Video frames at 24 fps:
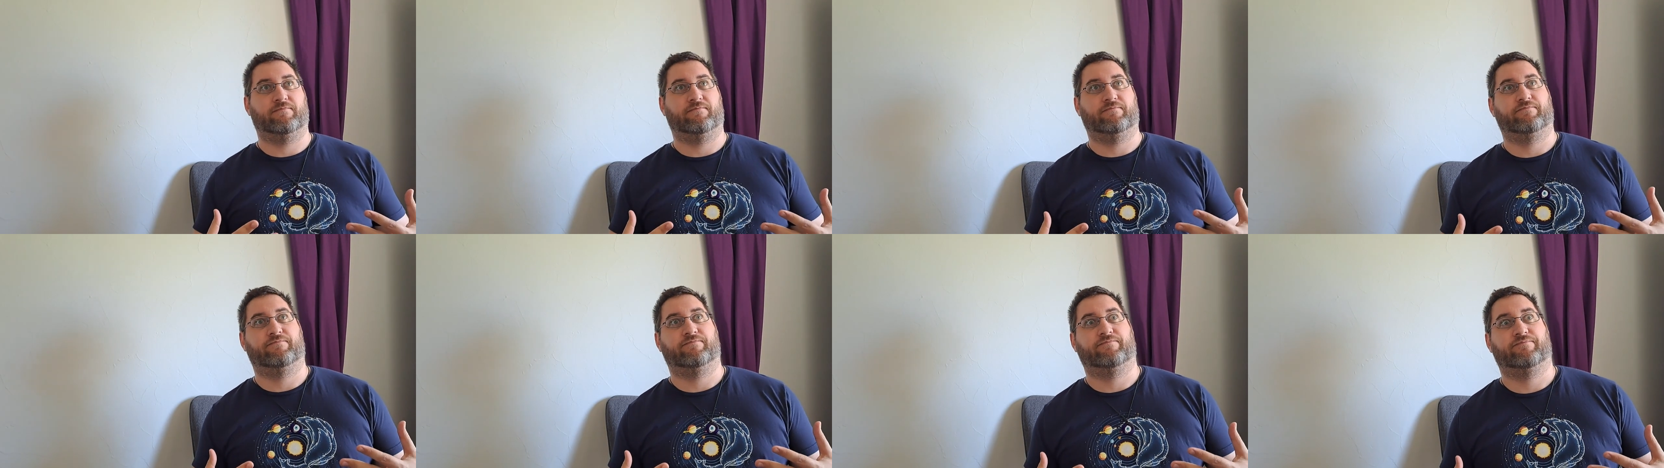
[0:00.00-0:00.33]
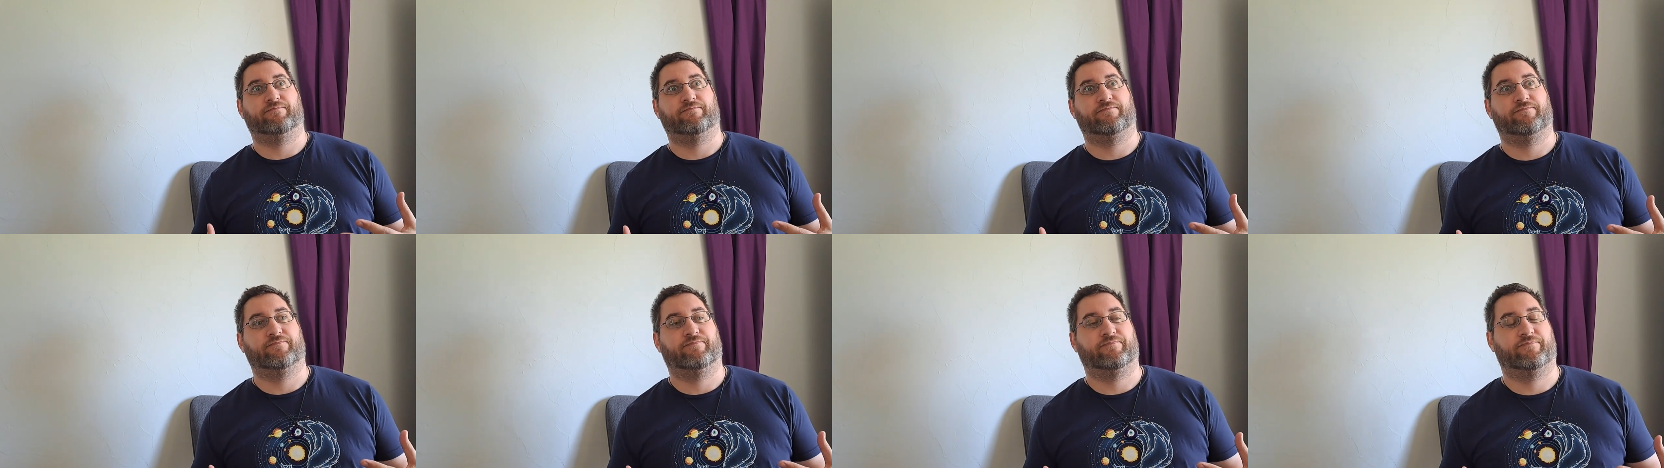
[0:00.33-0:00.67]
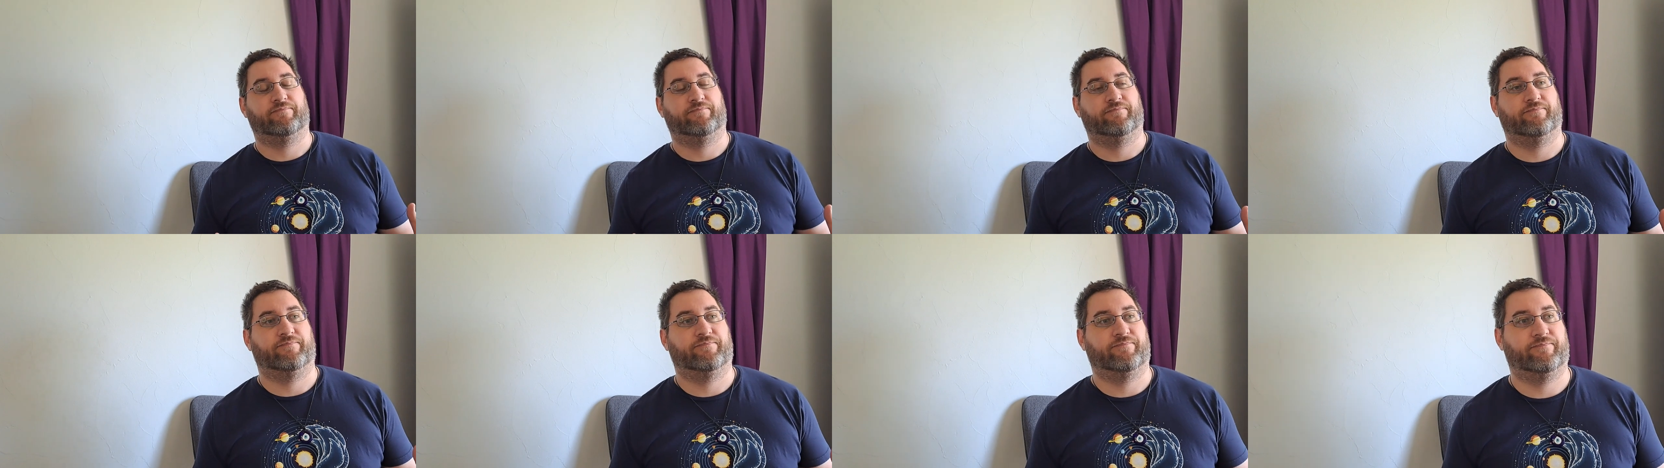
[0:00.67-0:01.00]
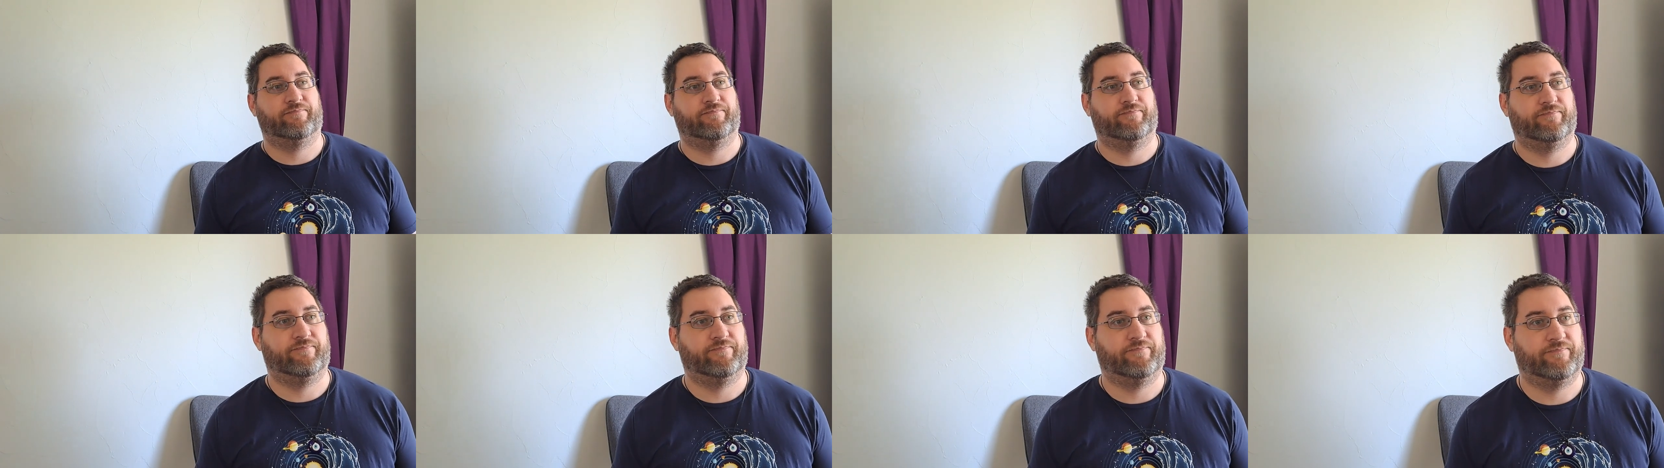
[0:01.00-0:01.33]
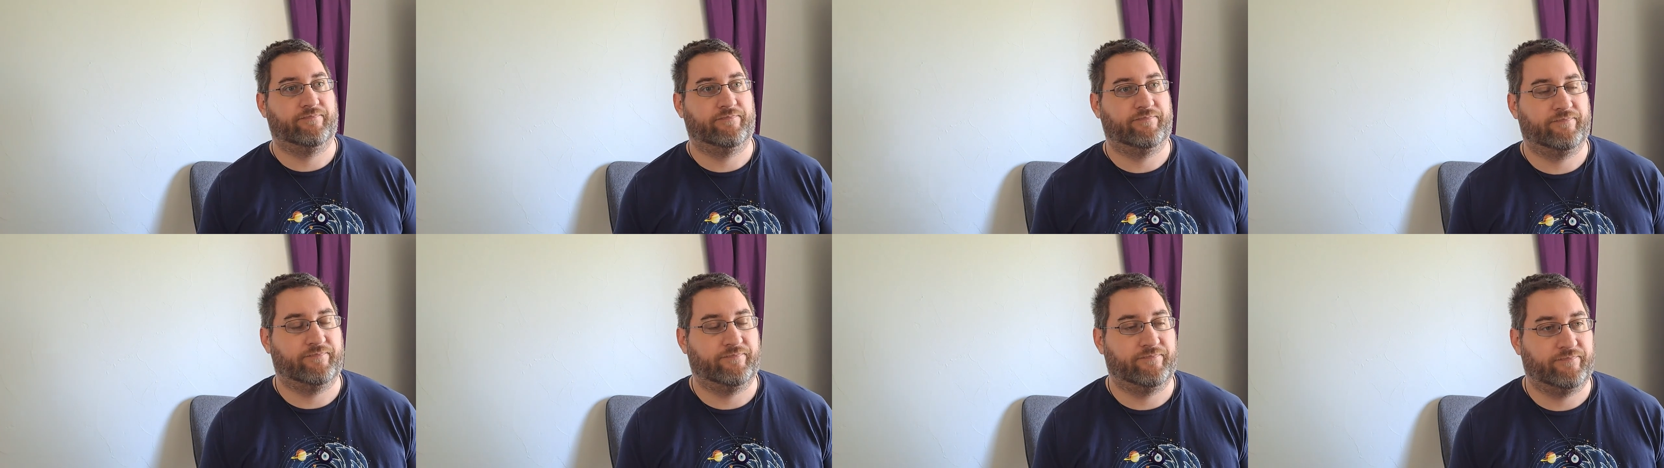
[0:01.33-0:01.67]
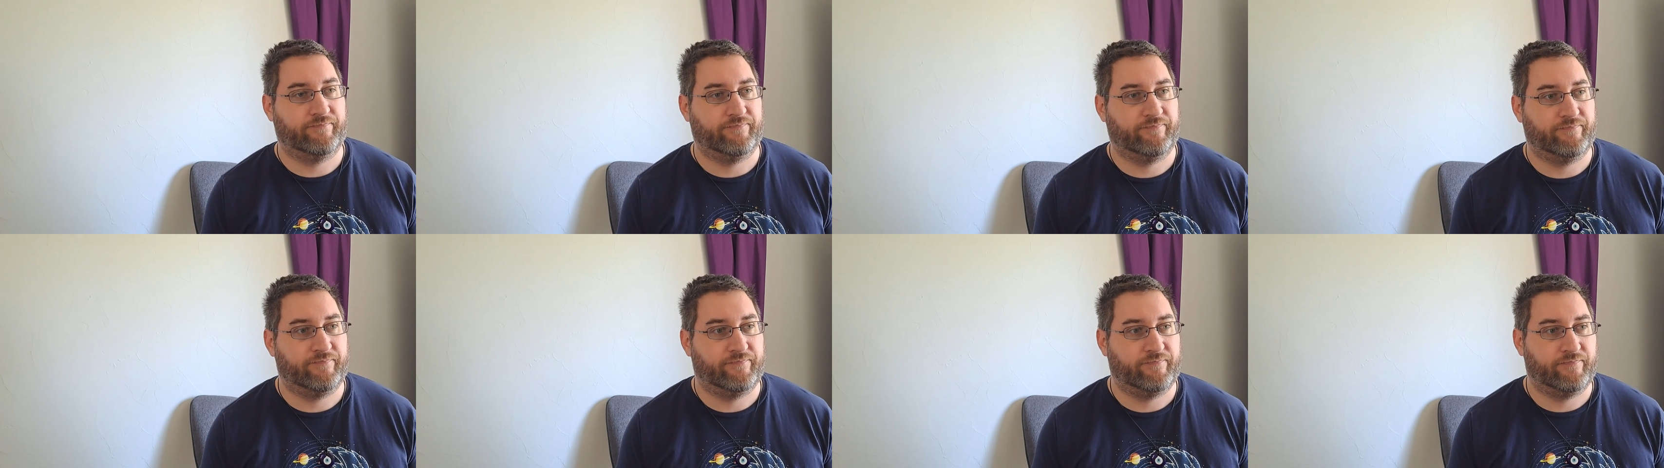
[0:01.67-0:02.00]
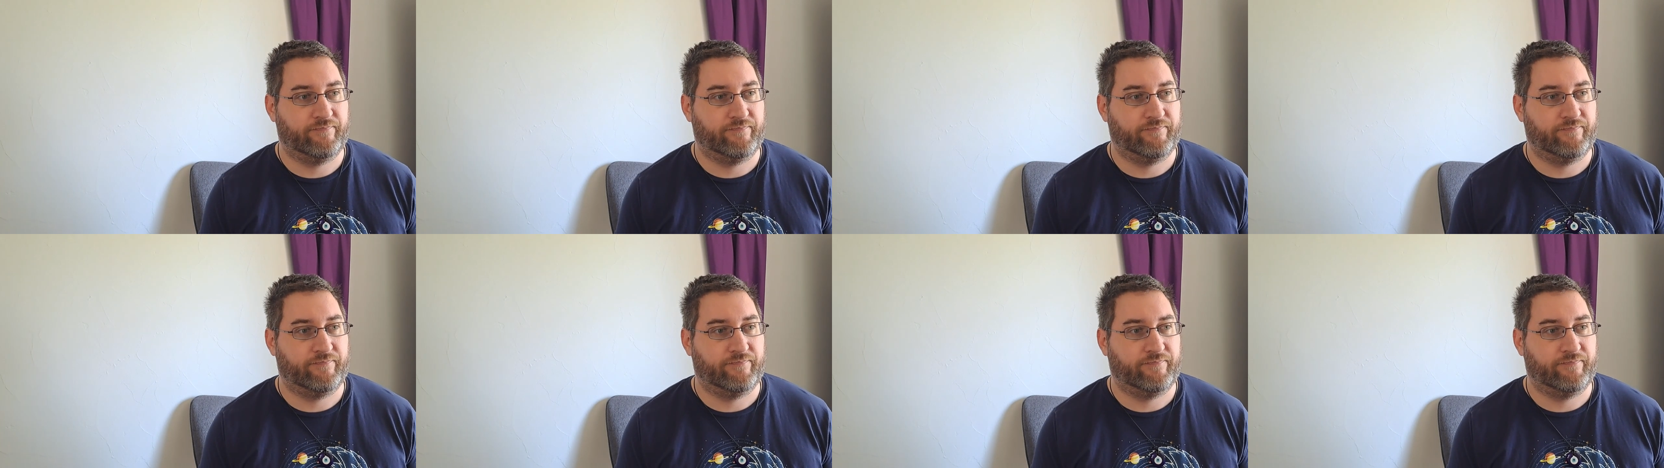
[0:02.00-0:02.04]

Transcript: Nothing is said.